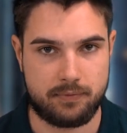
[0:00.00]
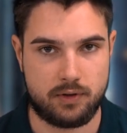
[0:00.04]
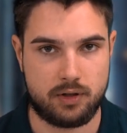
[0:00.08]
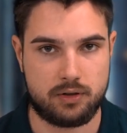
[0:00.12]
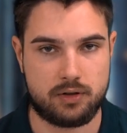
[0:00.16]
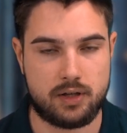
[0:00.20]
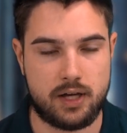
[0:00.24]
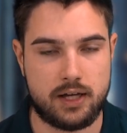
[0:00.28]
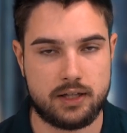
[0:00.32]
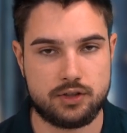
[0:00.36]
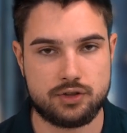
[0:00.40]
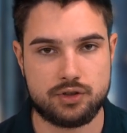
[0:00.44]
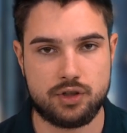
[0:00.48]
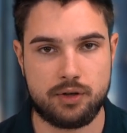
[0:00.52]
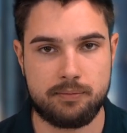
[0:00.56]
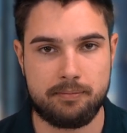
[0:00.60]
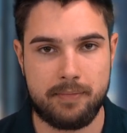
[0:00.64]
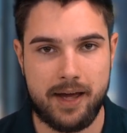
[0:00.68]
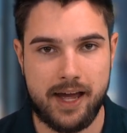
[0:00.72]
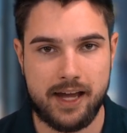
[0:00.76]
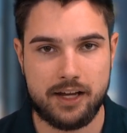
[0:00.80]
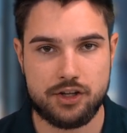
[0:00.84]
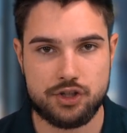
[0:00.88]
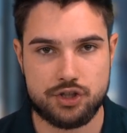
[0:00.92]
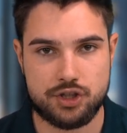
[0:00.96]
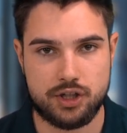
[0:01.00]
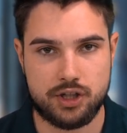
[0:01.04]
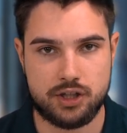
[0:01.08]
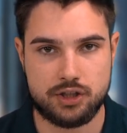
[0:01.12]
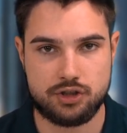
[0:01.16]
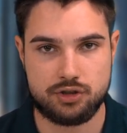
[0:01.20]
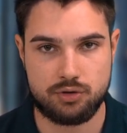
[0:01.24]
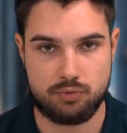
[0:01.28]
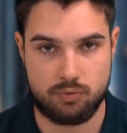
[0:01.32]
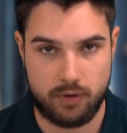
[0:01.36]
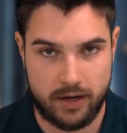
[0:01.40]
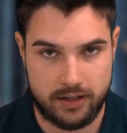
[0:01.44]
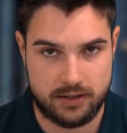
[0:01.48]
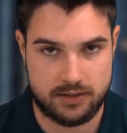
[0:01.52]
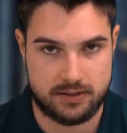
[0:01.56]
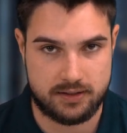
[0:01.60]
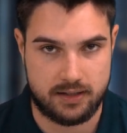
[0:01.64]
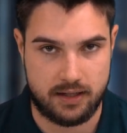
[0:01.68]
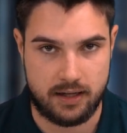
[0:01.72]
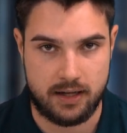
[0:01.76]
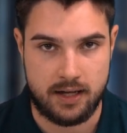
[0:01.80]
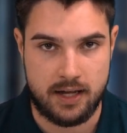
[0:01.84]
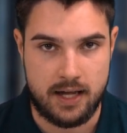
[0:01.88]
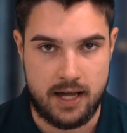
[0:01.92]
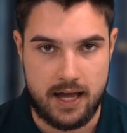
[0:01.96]
Okay, so make sure to
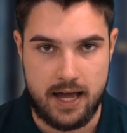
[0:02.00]
register.